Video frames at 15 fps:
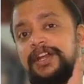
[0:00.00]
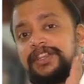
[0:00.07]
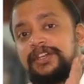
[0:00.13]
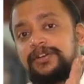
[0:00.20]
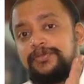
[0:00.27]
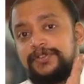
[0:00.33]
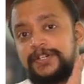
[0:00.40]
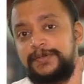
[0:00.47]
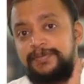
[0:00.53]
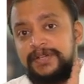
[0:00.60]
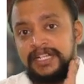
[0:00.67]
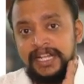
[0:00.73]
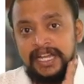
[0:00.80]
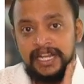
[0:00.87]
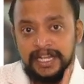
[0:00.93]
let the goods
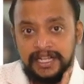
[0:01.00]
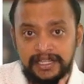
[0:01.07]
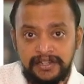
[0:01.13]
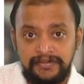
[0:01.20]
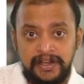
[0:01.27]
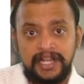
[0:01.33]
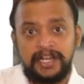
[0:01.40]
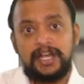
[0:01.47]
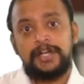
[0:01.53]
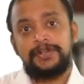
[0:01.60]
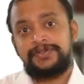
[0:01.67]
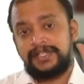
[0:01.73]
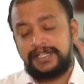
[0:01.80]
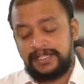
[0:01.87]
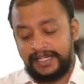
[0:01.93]
be there in the
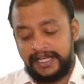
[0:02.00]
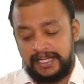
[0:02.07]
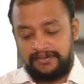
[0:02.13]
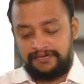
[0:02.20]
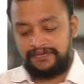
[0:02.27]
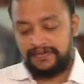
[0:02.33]
warehouse itself.